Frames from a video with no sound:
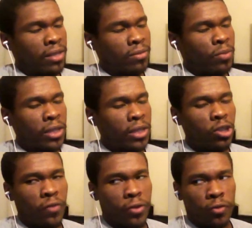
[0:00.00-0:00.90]
police
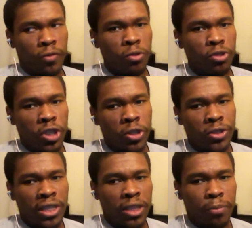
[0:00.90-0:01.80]
officers from New
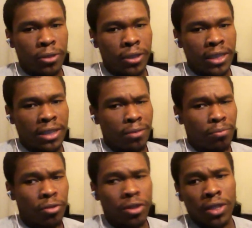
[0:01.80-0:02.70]
Jersey to police
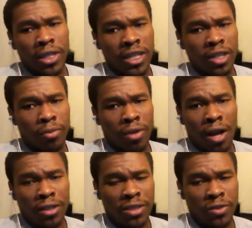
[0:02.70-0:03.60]
Brooklyn and the
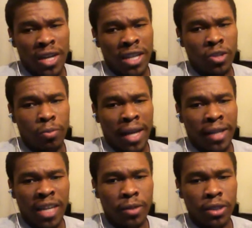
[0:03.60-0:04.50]
Bronx and Black
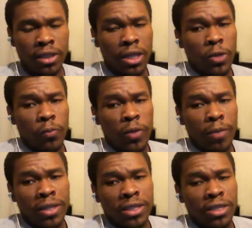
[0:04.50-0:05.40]
neighborhoods. We
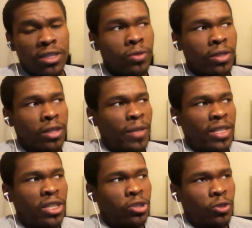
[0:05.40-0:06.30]
bust in
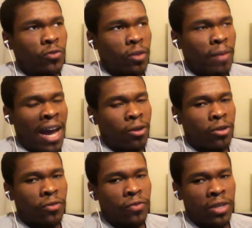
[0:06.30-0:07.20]
teachers from out
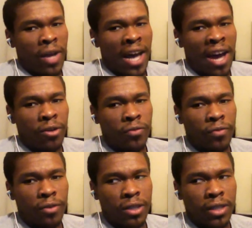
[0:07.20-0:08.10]
of
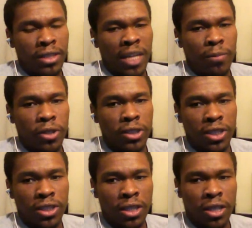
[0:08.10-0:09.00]
these neighborhoods
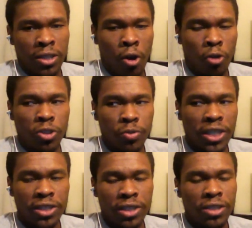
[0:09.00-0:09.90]
to also
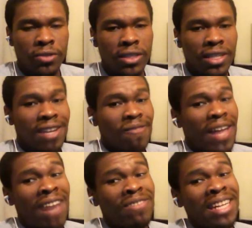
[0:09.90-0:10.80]
teach these students.
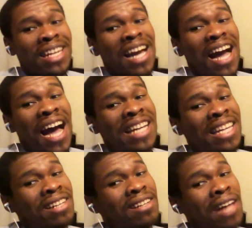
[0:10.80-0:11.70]
I
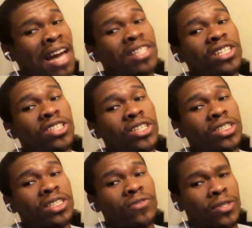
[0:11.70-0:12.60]
dated a lot of
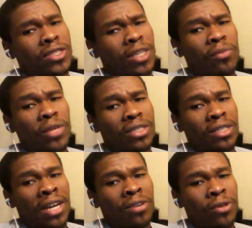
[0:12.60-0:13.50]
teachers for some reason.
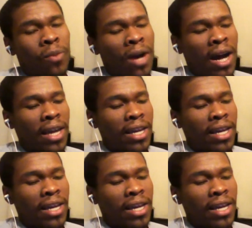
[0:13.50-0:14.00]
I don't know why.